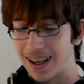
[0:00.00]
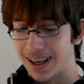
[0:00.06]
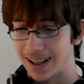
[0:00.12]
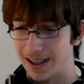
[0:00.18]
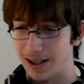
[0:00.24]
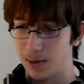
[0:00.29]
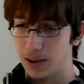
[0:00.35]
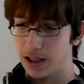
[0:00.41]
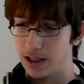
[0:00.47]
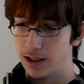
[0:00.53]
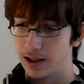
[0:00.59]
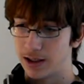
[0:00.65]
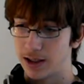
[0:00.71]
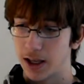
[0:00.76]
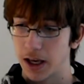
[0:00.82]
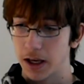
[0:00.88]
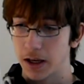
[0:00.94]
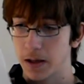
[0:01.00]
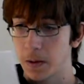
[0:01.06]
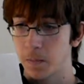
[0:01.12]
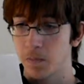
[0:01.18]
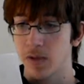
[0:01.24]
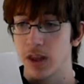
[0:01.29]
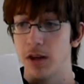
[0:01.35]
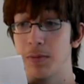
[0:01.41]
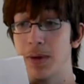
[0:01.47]
Anyways,
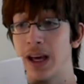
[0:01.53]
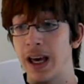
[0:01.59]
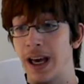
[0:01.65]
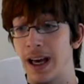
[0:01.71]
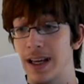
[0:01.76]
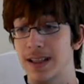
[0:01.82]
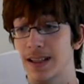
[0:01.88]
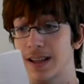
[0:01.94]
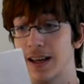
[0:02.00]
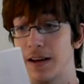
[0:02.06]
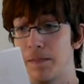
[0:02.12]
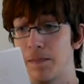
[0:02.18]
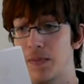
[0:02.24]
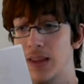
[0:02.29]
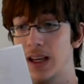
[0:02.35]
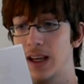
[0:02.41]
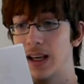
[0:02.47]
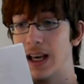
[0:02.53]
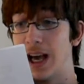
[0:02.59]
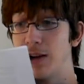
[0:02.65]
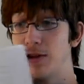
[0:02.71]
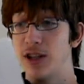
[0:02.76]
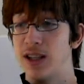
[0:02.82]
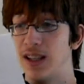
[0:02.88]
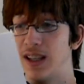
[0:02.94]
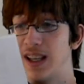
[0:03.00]
you may ask,
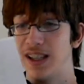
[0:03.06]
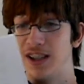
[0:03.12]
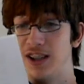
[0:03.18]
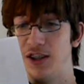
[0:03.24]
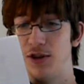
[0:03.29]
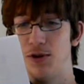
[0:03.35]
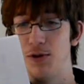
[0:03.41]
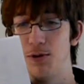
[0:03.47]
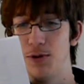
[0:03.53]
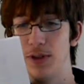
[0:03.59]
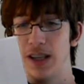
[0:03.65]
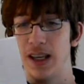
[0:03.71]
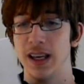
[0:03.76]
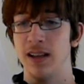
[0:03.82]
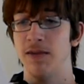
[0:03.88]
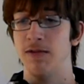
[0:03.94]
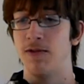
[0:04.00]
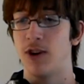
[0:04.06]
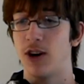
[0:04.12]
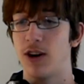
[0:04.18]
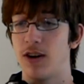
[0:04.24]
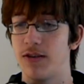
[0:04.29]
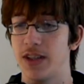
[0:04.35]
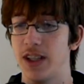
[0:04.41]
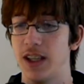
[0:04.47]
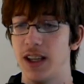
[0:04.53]
how did this dude get
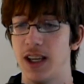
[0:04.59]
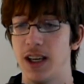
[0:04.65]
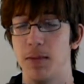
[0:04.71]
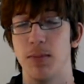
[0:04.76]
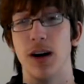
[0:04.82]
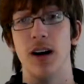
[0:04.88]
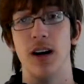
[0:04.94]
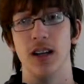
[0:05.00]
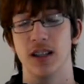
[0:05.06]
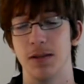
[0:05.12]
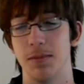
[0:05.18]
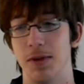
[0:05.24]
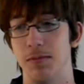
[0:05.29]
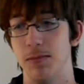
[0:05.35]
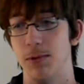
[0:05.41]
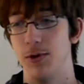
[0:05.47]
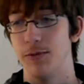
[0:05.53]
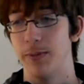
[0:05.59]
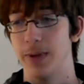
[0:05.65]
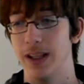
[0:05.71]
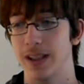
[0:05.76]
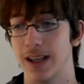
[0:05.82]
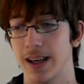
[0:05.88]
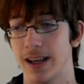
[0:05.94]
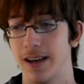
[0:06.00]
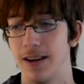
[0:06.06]
involved in the abolishment
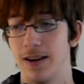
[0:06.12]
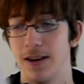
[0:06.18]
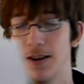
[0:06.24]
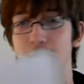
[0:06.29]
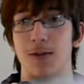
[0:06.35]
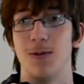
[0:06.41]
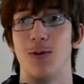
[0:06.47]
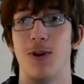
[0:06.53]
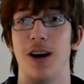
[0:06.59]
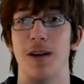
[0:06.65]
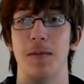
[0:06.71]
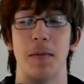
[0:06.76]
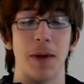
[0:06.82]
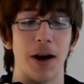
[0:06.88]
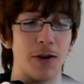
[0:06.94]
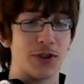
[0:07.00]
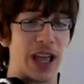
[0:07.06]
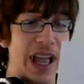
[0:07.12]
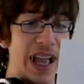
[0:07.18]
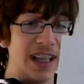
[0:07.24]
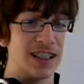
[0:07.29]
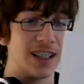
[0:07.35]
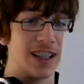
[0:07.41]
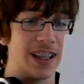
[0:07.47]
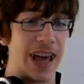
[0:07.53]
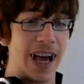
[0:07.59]
movement? Well, I'm about to
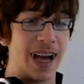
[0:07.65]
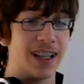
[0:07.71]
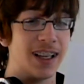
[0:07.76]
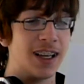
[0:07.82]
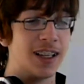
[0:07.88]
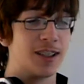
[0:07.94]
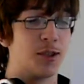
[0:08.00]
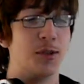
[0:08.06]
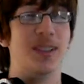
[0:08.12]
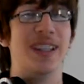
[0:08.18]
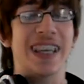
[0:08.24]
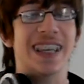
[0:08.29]
answer that, so